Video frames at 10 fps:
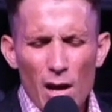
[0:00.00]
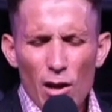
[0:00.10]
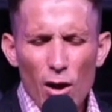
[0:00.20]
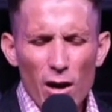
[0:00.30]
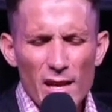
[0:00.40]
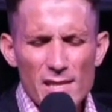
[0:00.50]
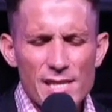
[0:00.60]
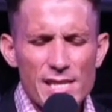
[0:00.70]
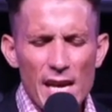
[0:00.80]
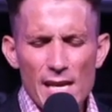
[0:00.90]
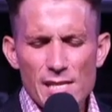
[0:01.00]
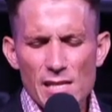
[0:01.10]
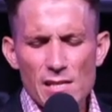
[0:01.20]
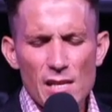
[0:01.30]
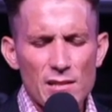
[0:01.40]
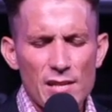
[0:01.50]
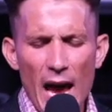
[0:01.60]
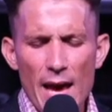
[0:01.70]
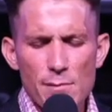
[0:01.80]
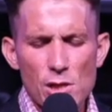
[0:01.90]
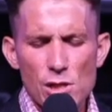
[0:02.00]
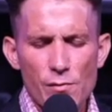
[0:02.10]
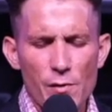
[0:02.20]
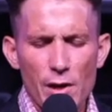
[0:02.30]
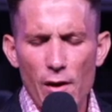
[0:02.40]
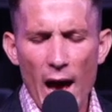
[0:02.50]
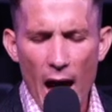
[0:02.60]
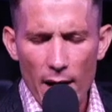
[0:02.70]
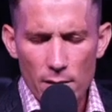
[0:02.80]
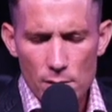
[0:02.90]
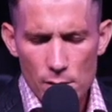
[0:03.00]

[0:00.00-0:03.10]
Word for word: Lord, that seasons and times is within your hand.